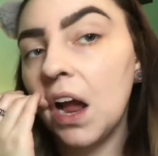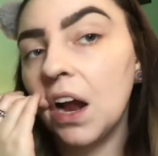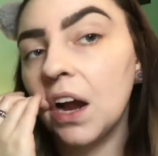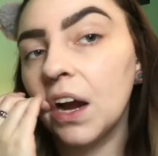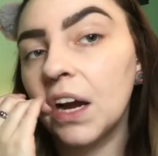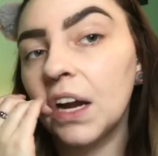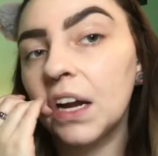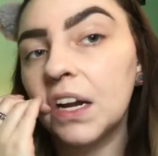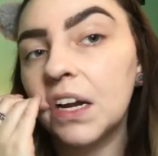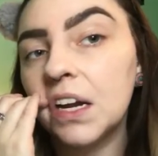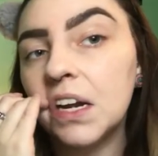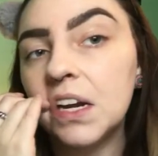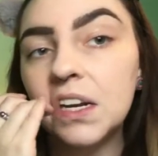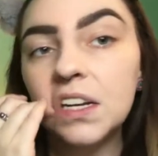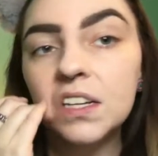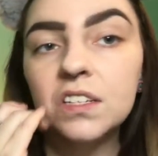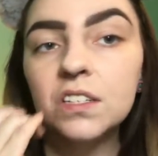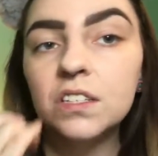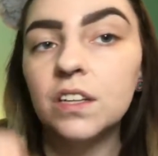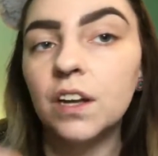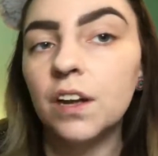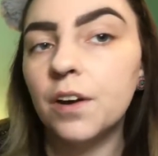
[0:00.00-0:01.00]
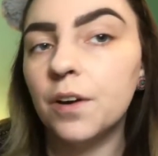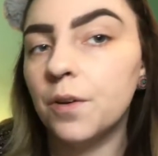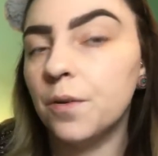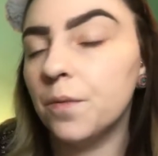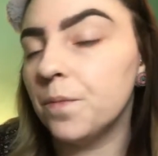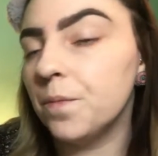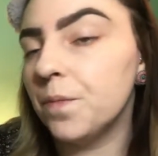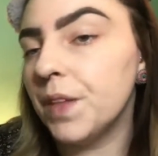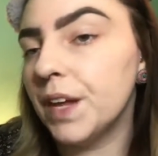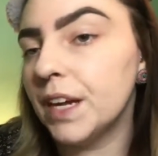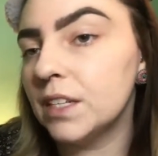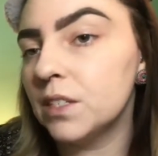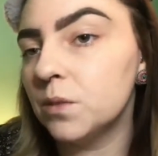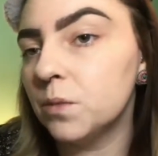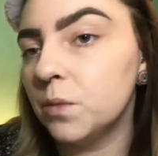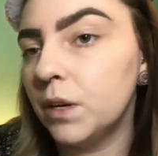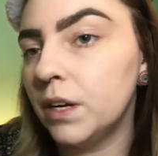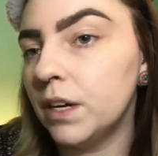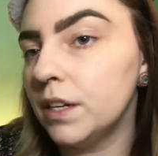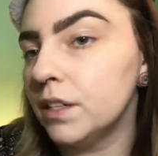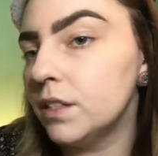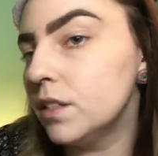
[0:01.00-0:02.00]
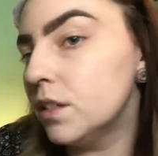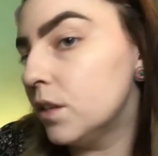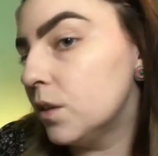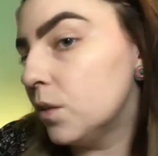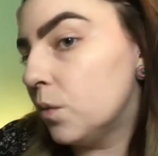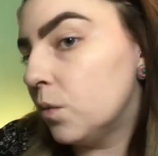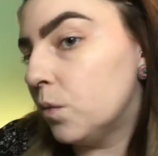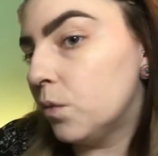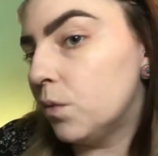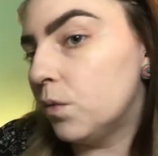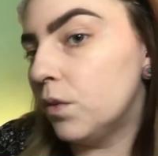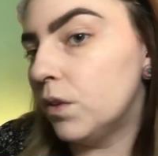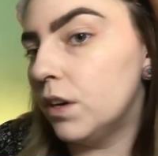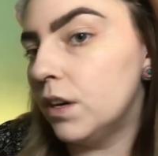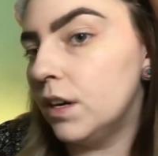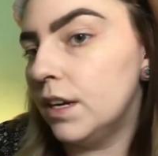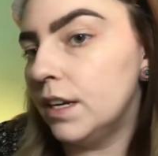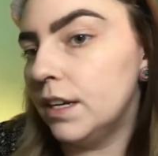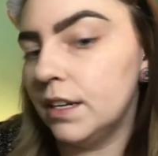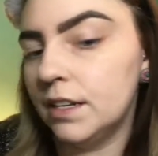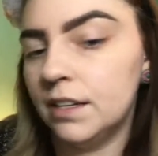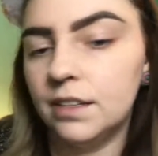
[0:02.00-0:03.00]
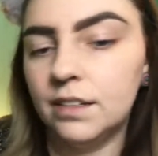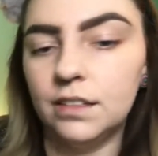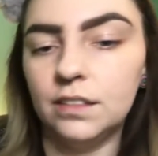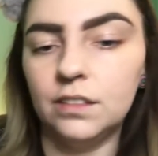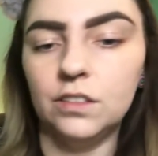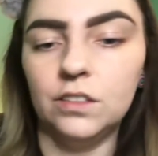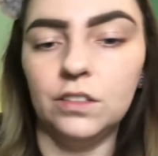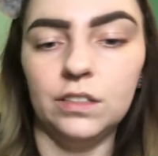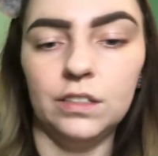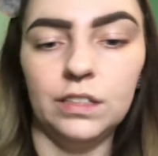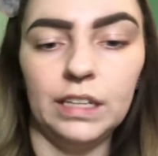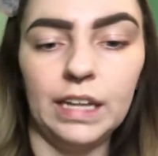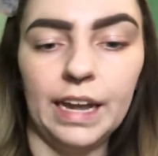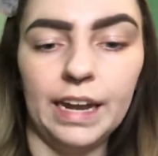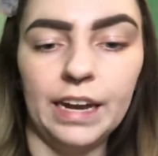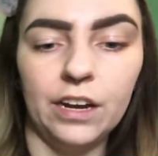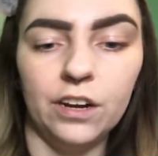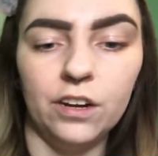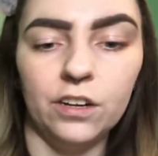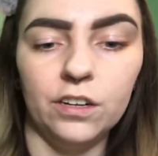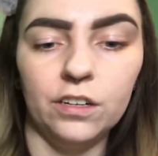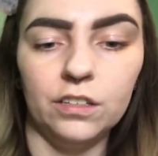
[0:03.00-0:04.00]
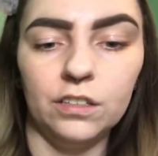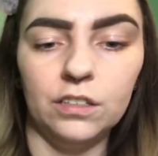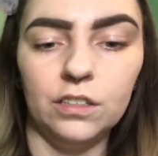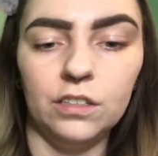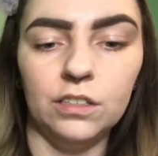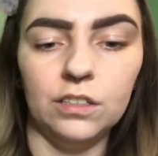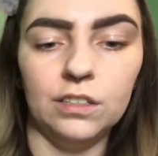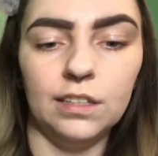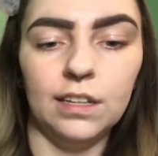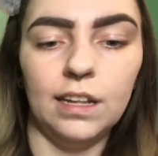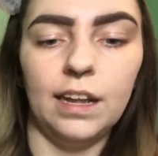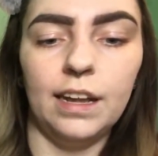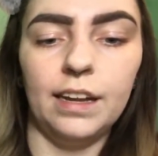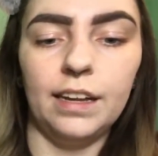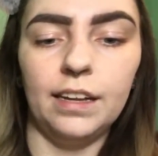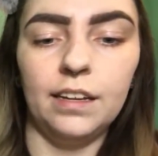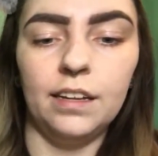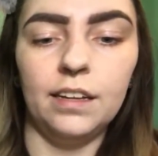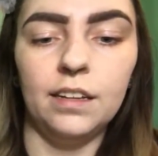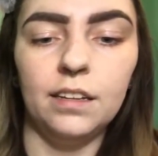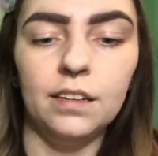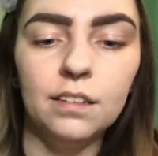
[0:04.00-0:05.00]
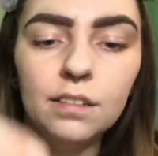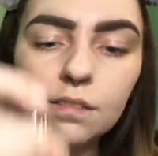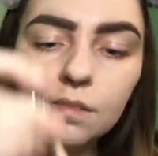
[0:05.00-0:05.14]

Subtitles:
Alright, so that's what one layer looks like.